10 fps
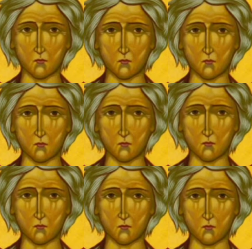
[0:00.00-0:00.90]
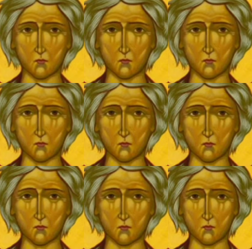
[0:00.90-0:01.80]

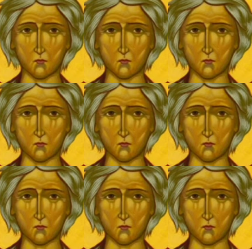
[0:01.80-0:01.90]
Nothing is said.